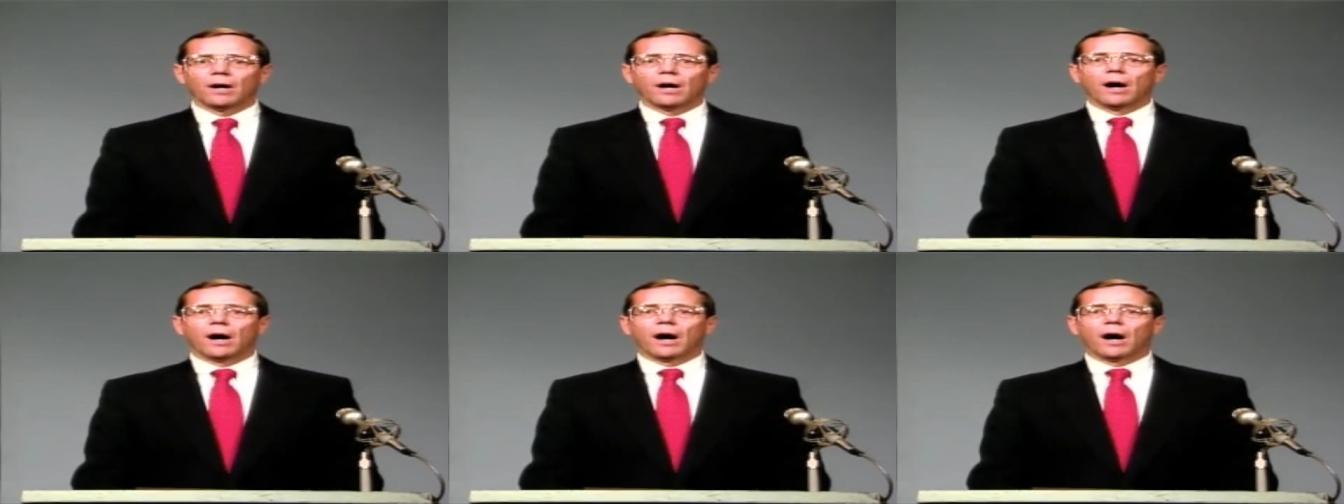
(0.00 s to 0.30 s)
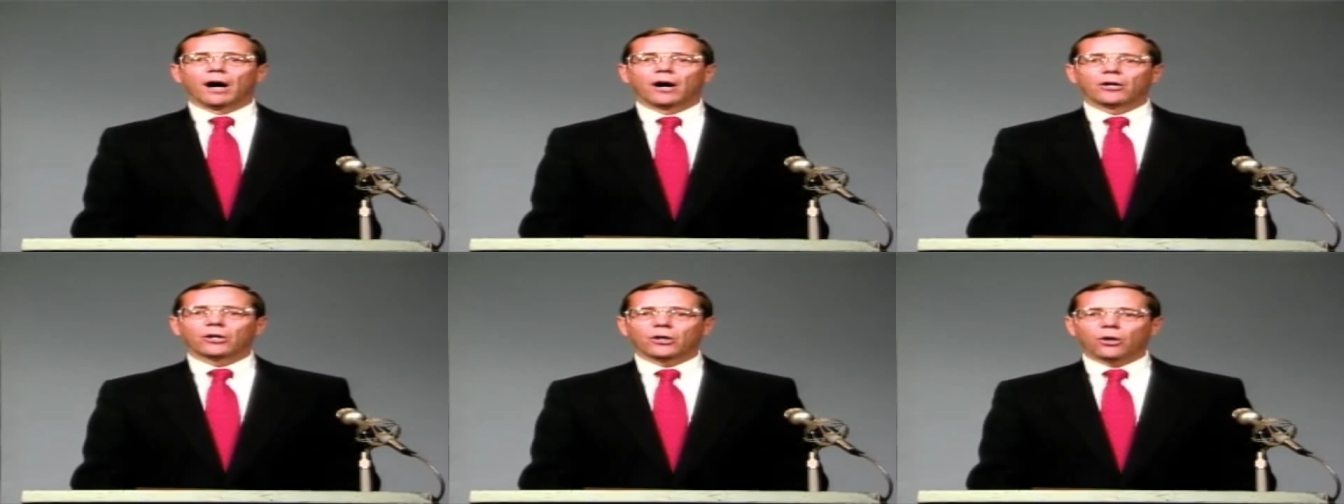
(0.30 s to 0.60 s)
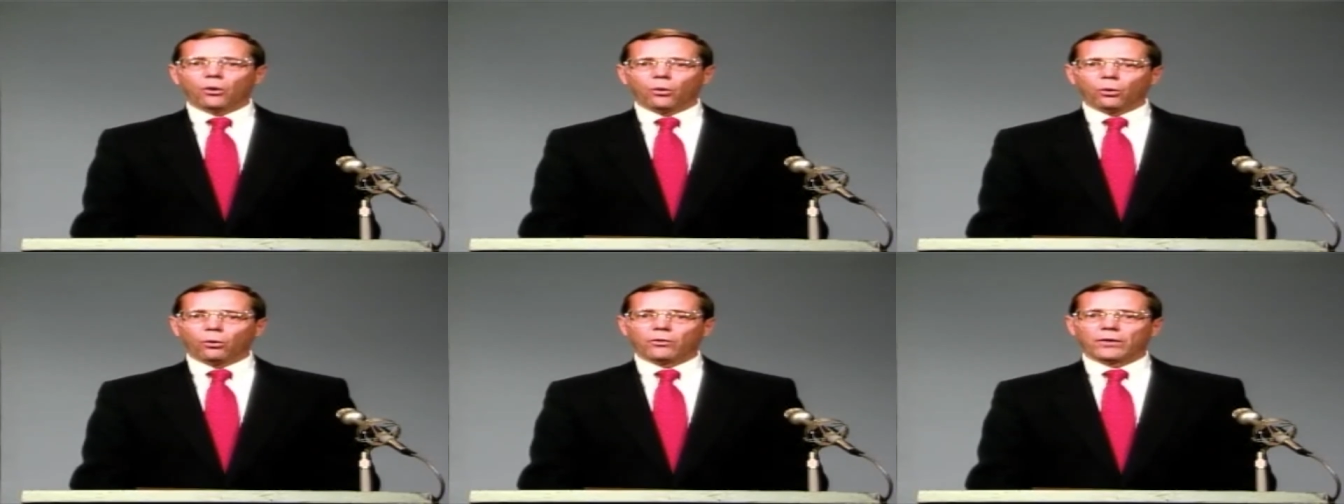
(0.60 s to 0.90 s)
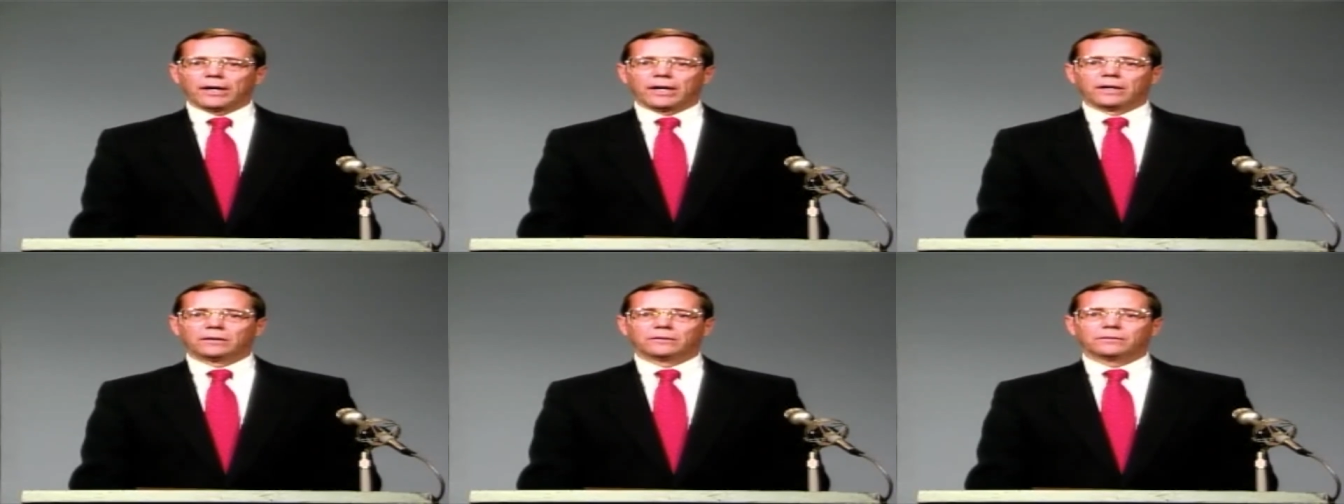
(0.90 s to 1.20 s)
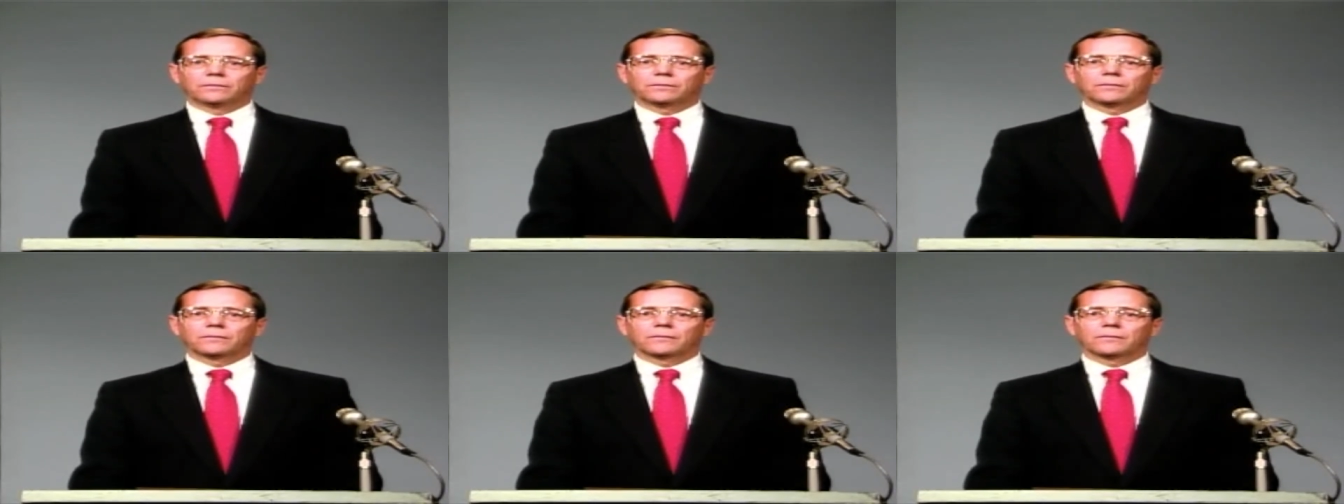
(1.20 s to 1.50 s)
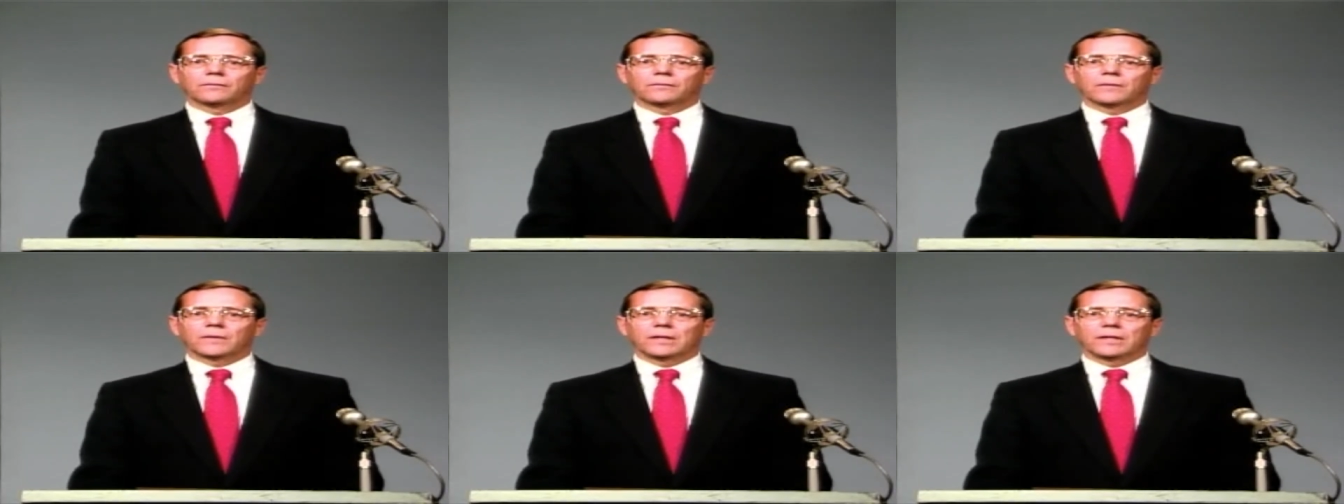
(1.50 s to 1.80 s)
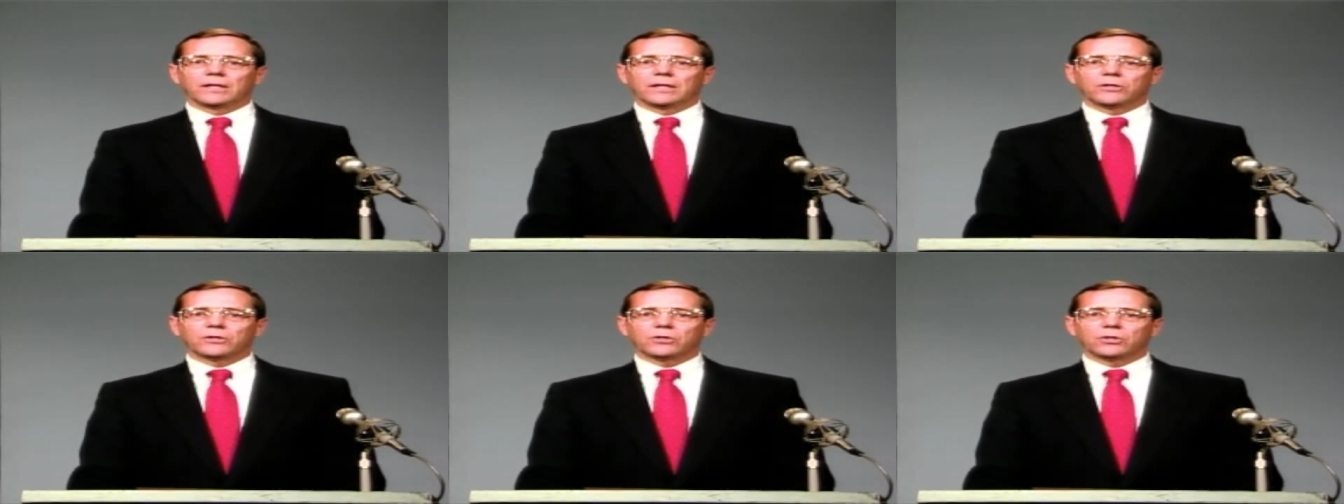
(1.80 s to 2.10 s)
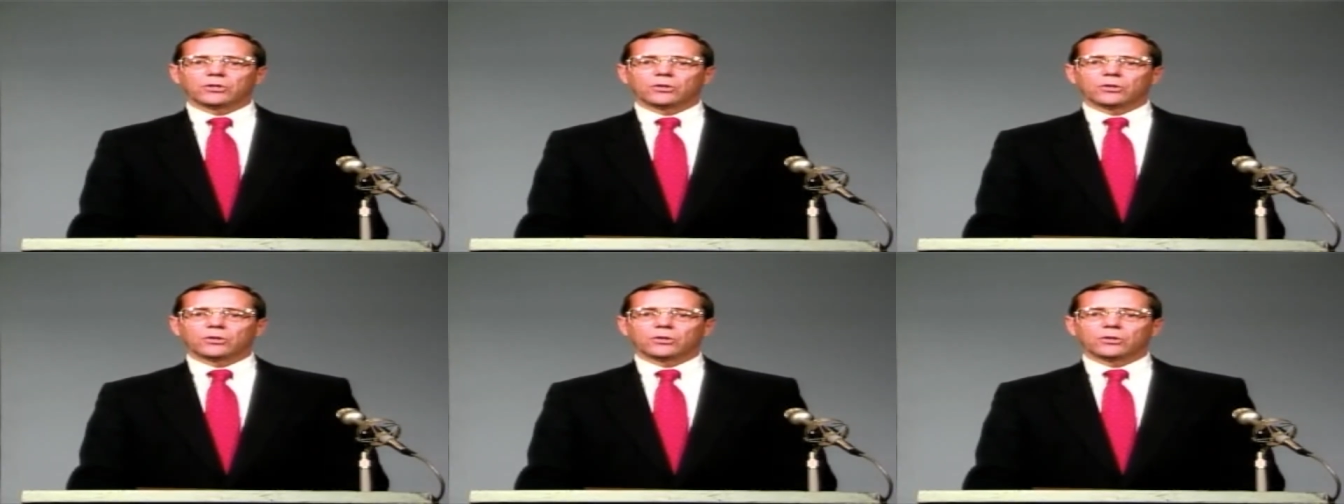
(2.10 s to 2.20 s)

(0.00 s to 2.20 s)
Our goal then is